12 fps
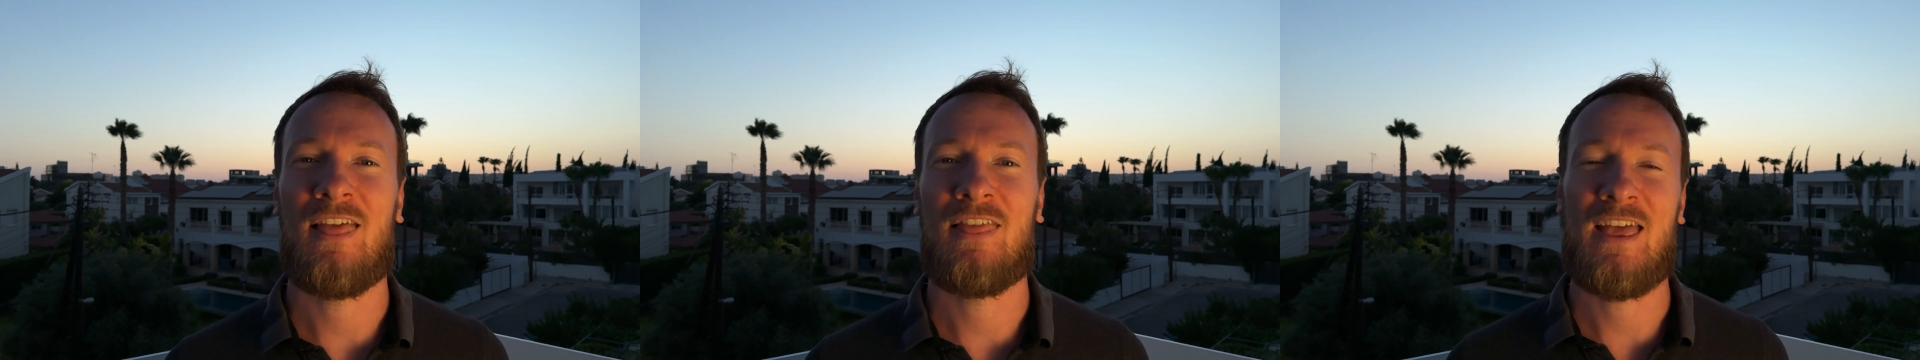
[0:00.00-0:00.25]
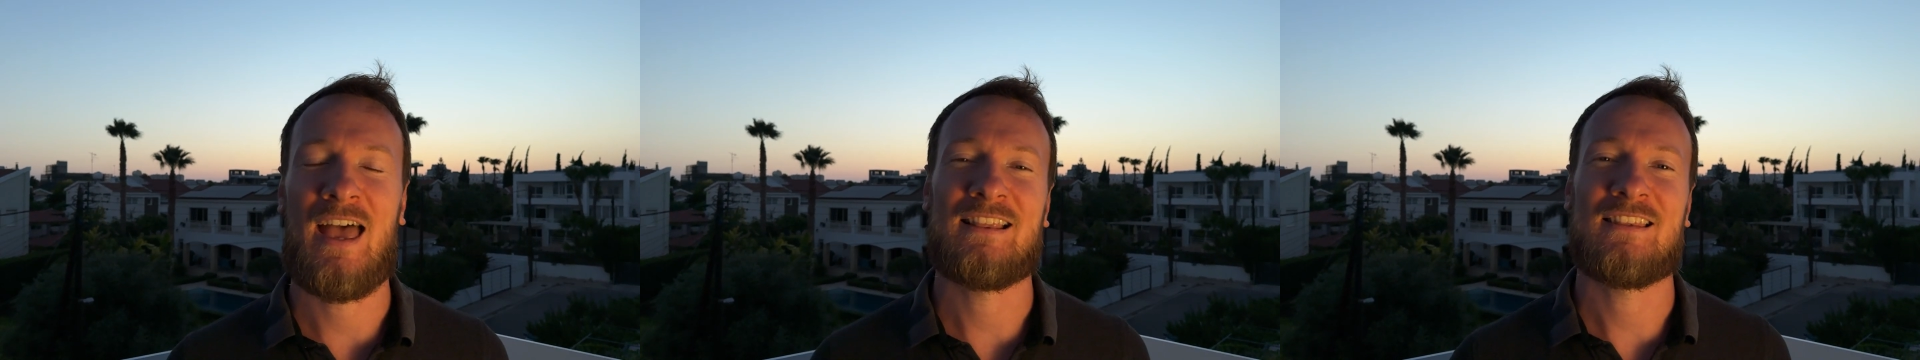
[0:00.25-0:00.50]

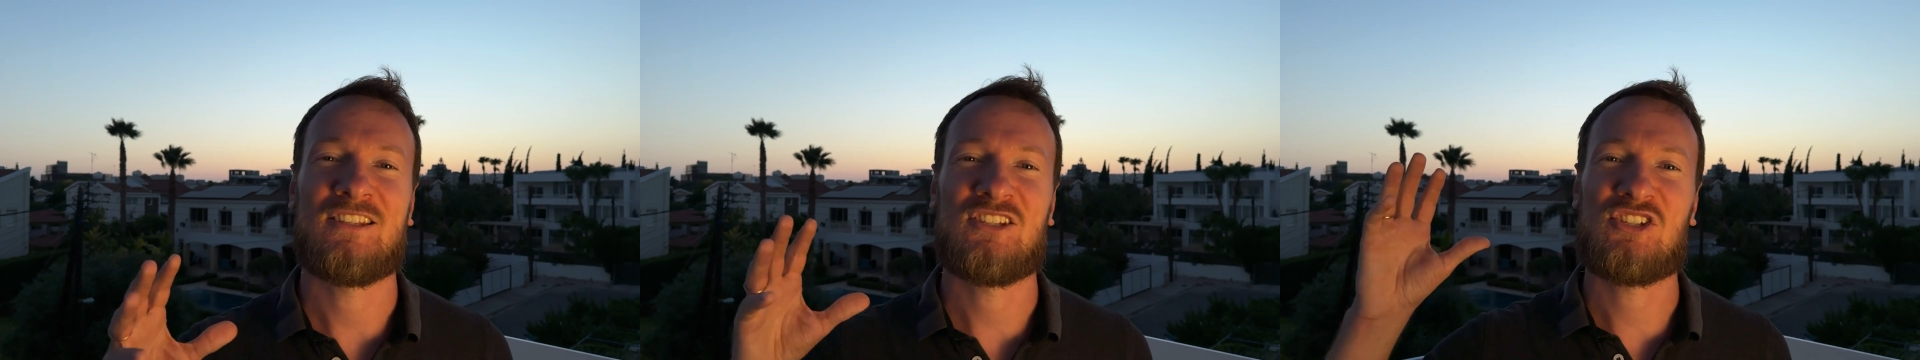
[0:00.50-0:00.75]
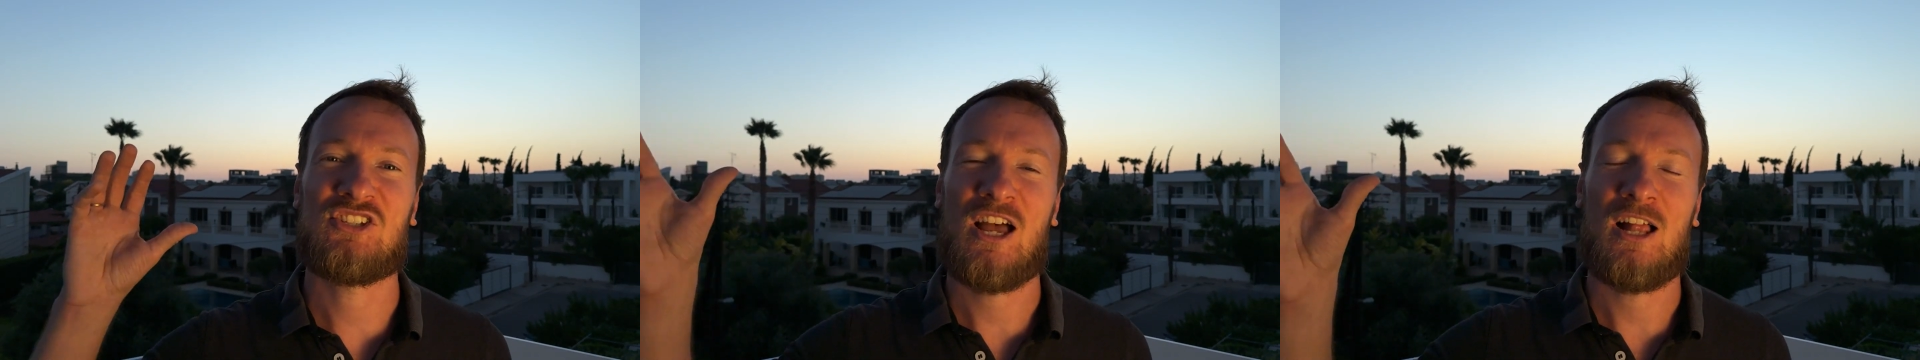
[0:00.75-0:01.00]
that
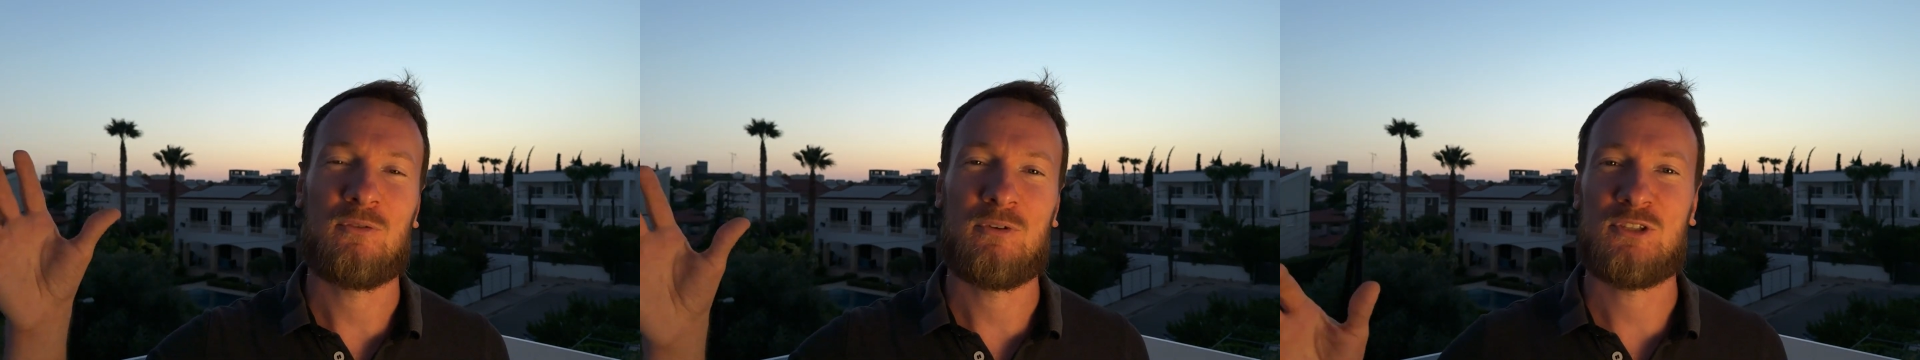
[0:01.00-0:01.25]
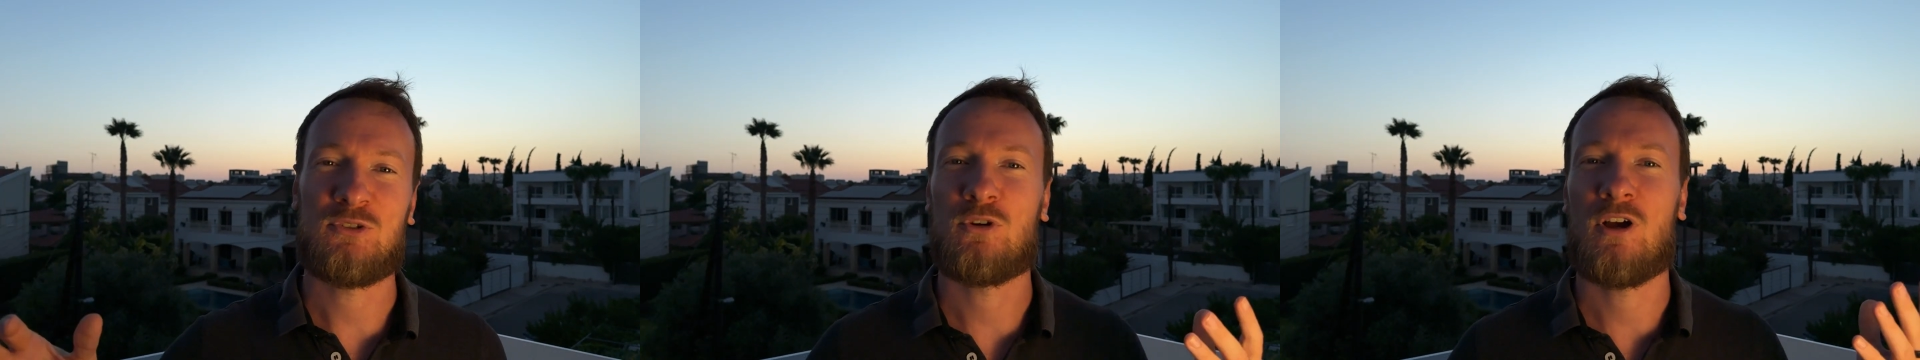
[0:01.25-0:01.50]
salary
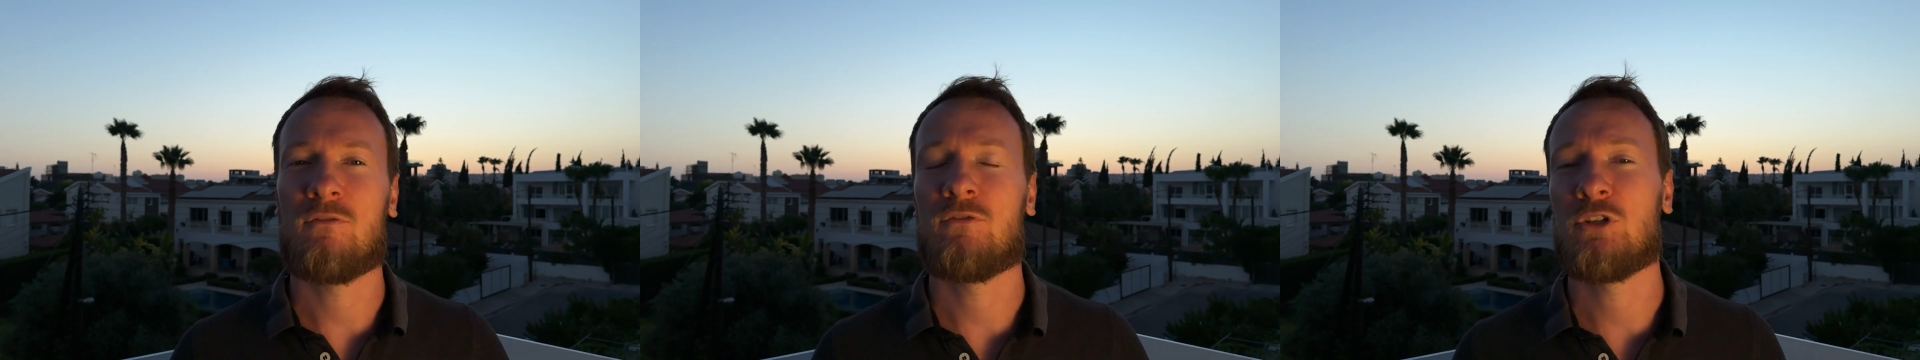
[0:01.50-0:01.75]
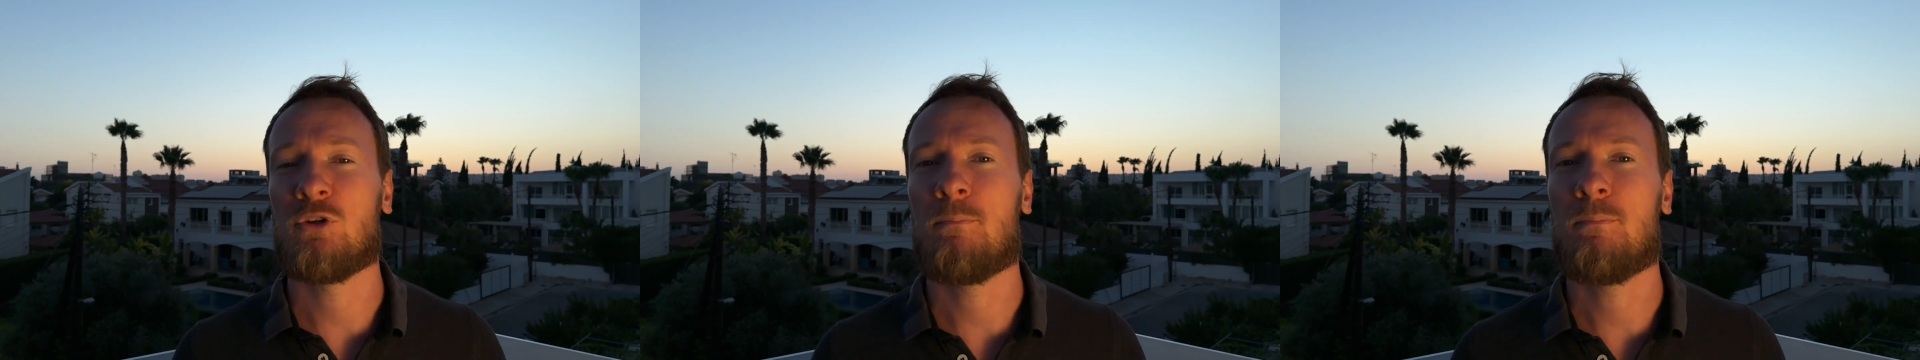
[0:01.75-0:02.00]
to cover
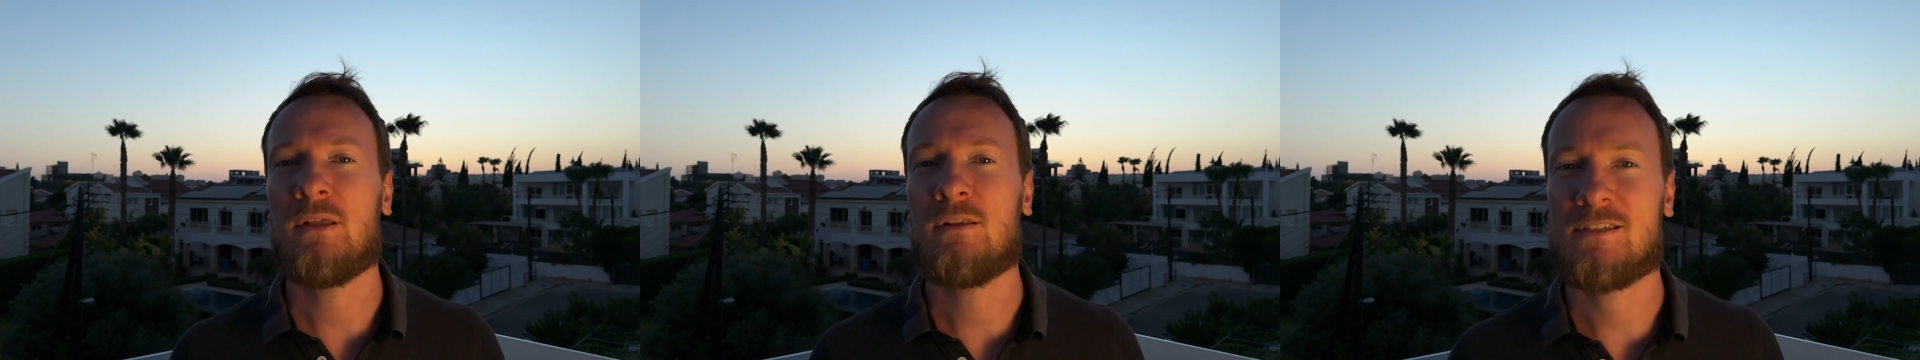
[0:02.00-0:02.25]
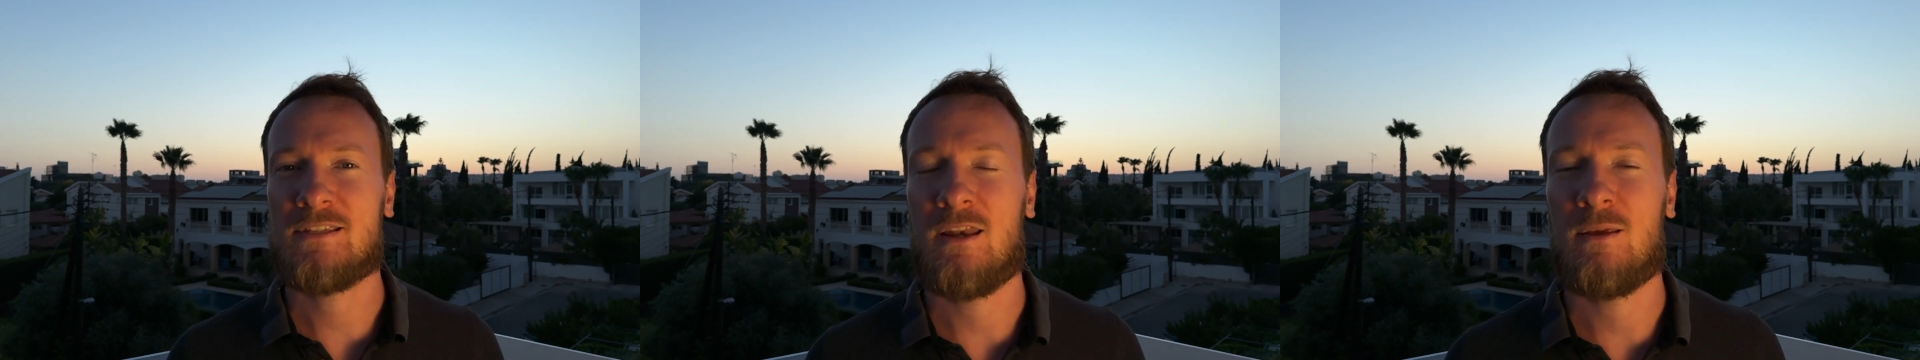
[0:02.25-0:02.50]
your
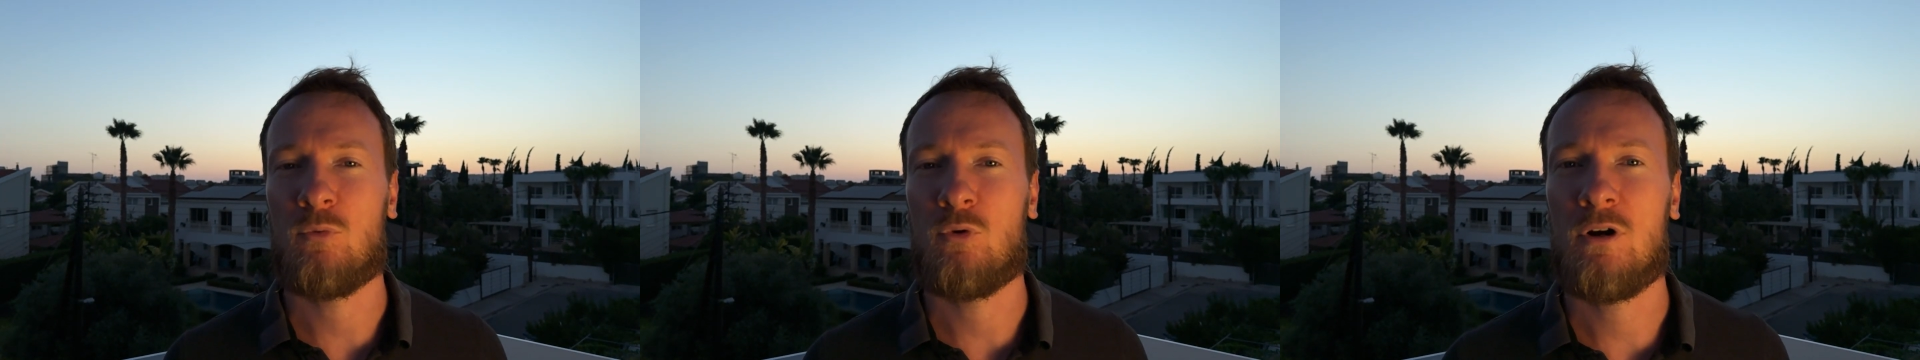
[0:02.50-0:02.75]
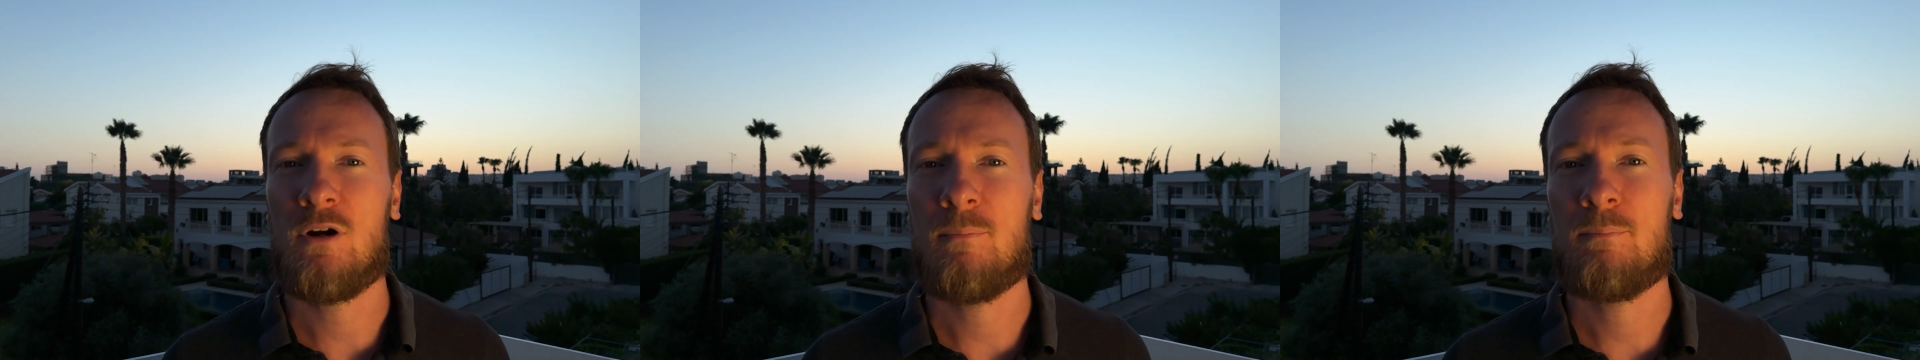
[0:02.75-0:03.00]
bills anymore